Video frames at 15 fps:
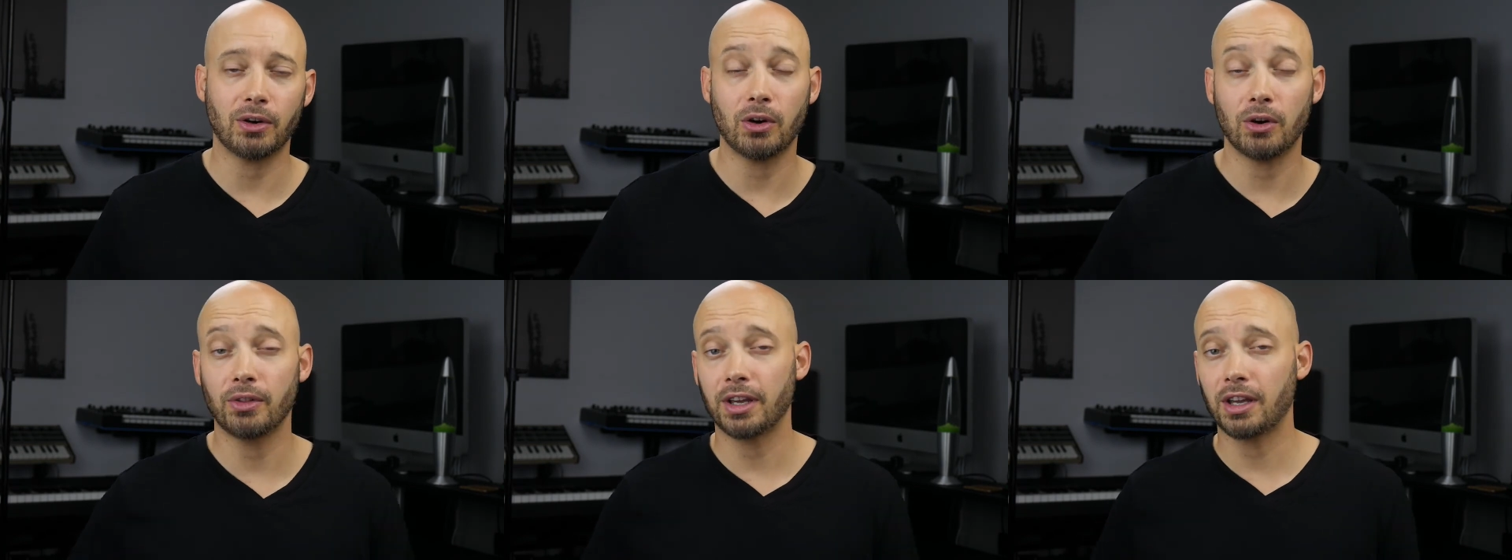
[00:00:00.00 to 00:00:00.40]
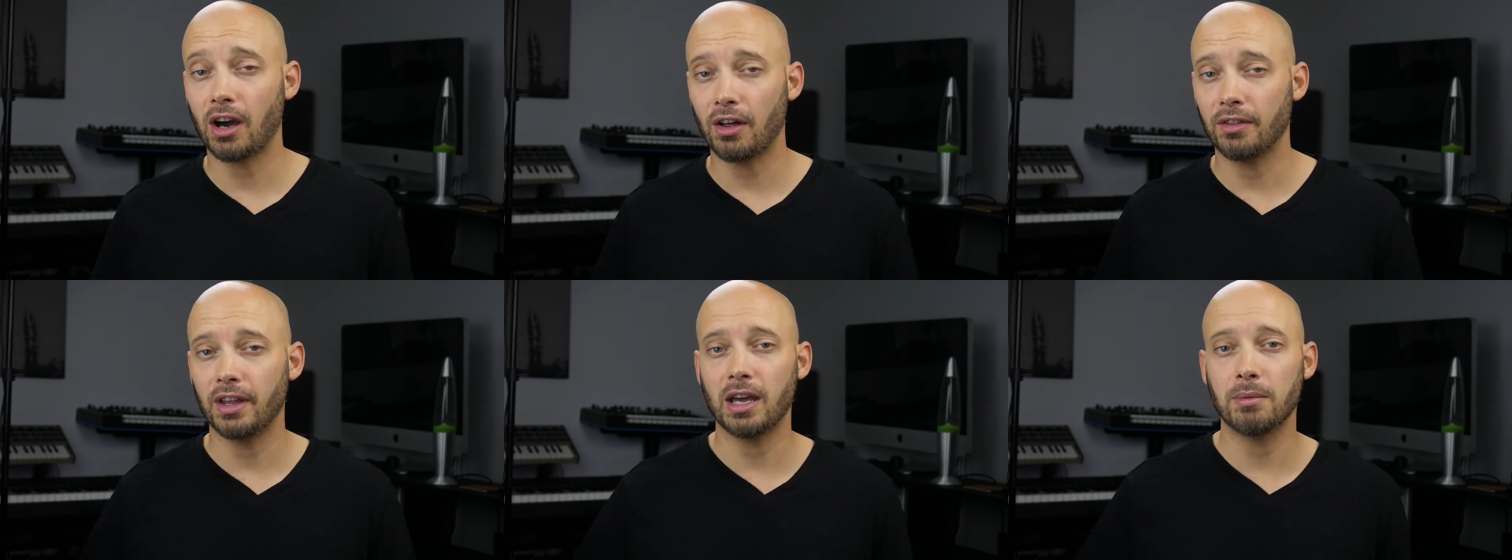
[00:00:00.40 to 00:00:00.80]
or they
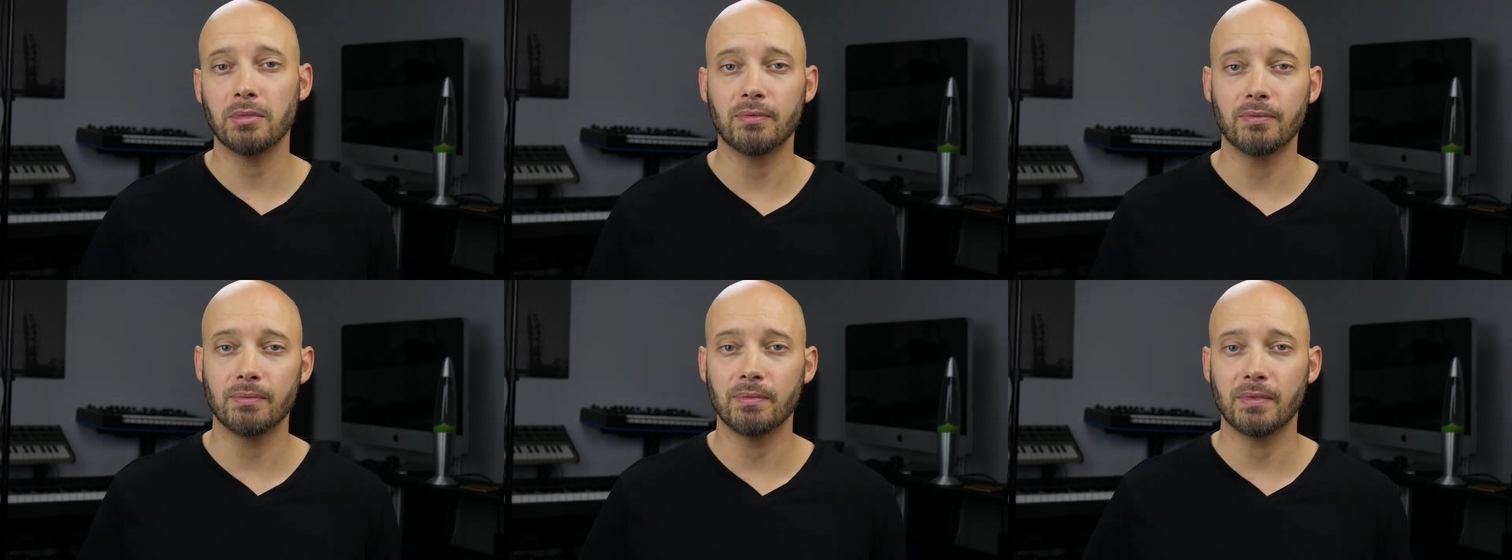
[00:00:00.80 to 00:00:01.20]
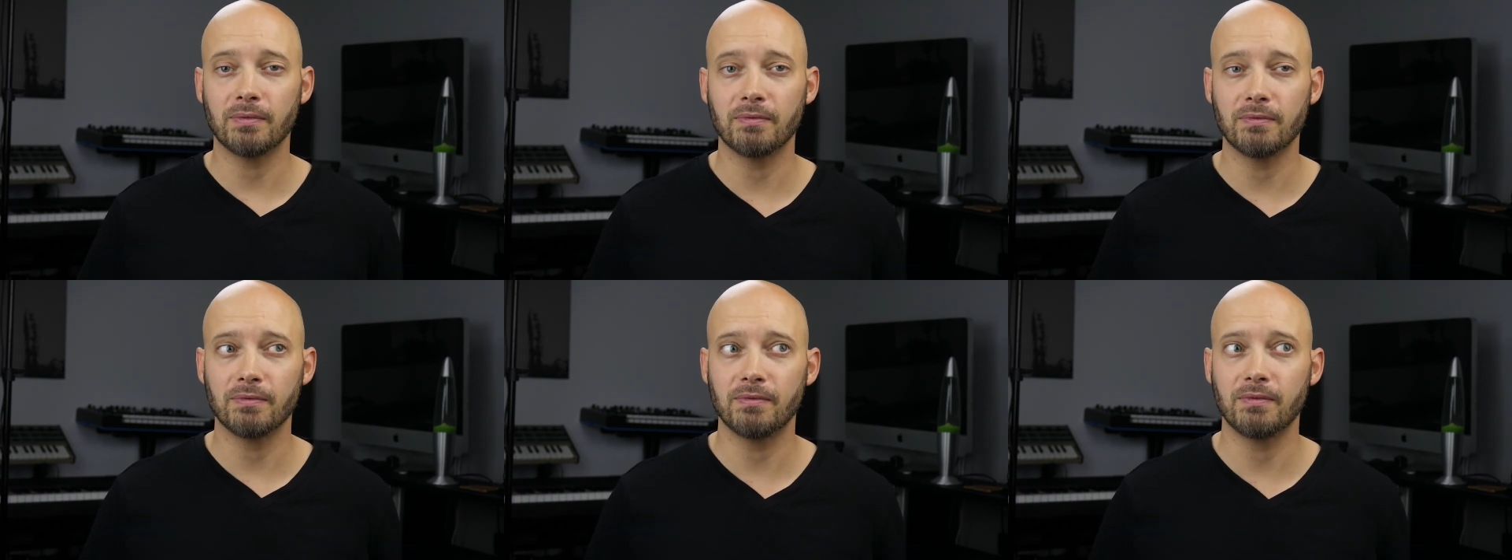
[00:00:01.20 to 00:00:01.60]
can't name them
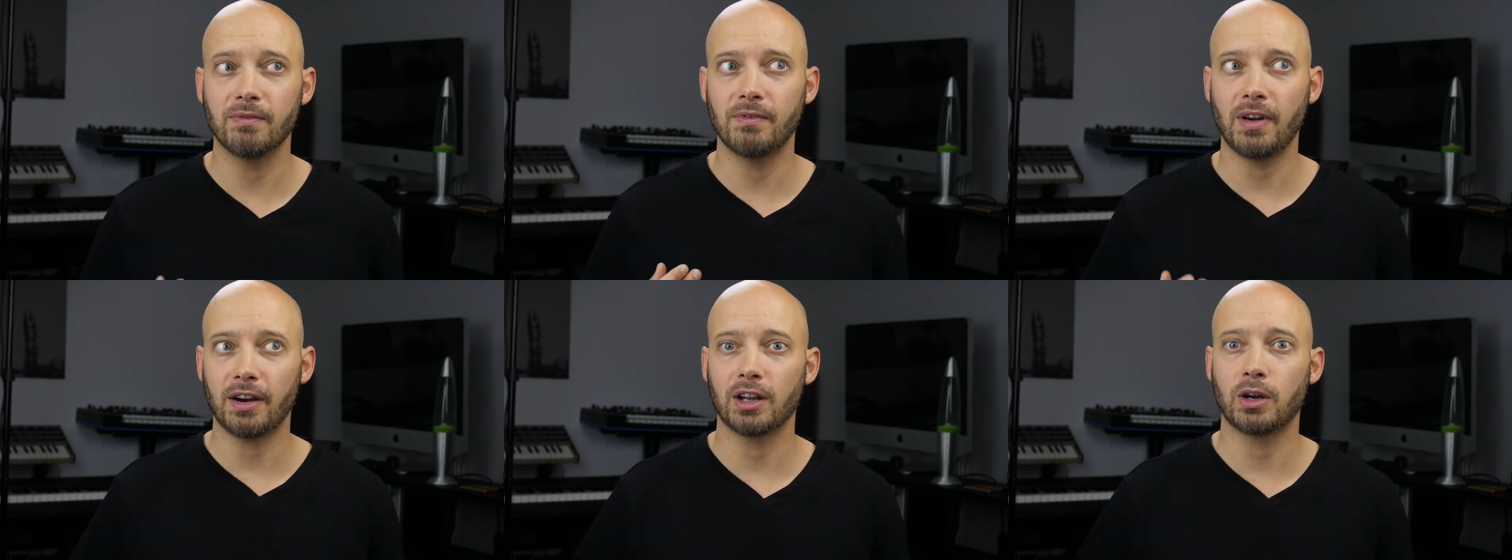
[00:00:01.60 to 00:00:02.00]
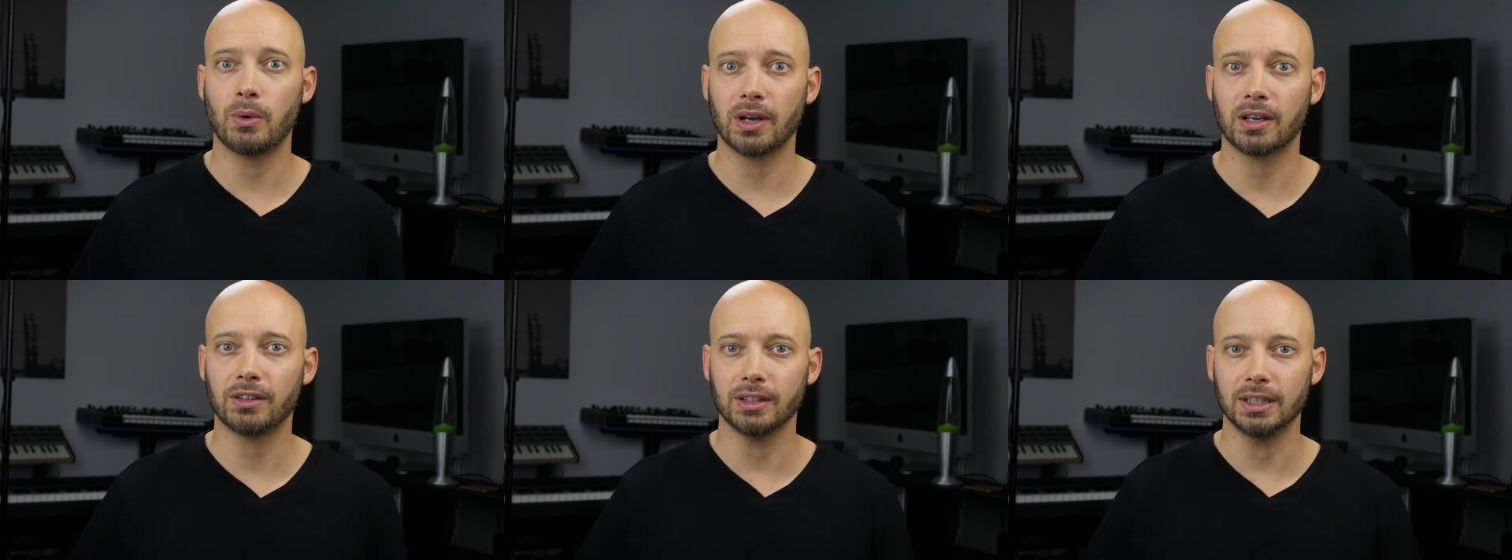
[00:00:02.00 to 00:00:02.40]
very
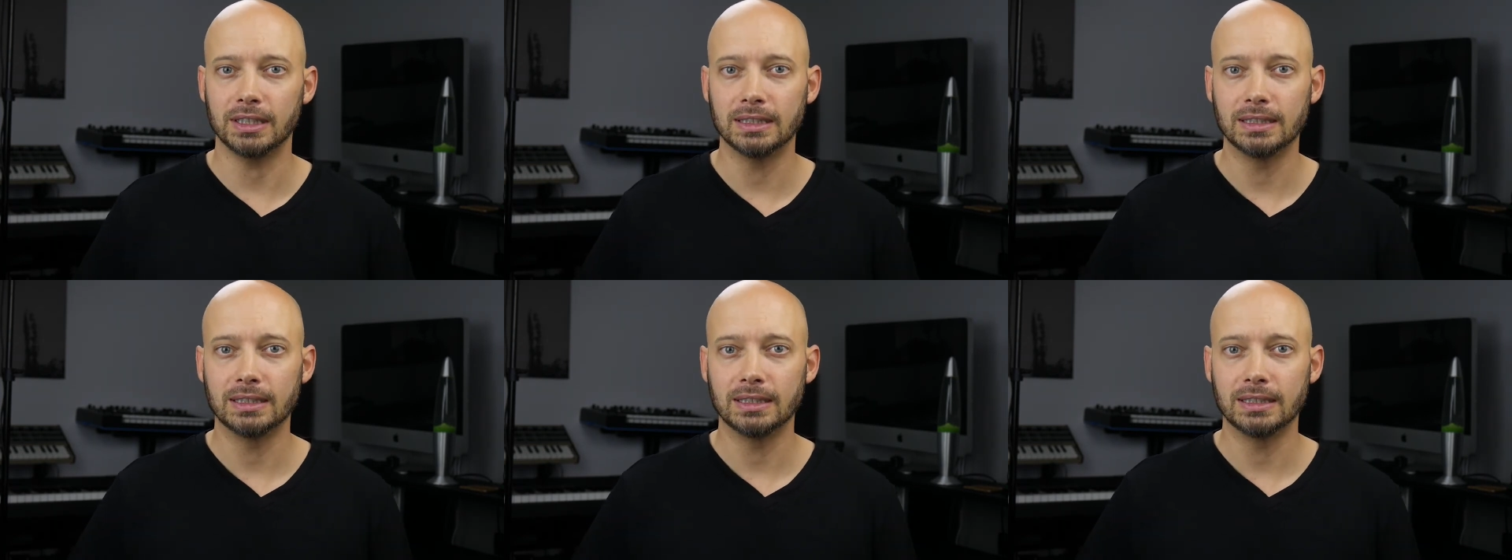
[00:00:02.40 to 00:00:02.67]
quickly.